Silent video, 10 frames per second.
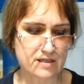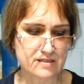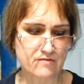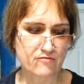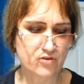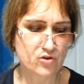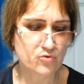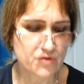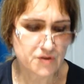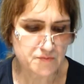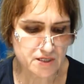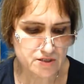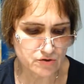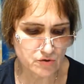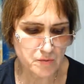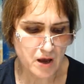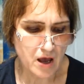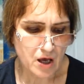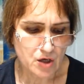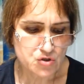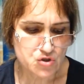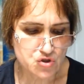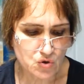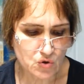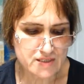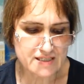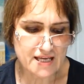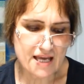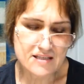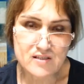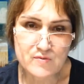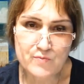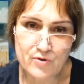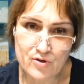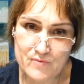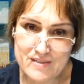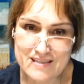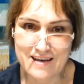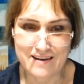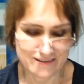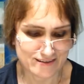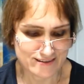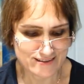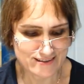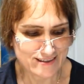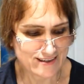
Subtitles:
as a fluid medium so that sperm cells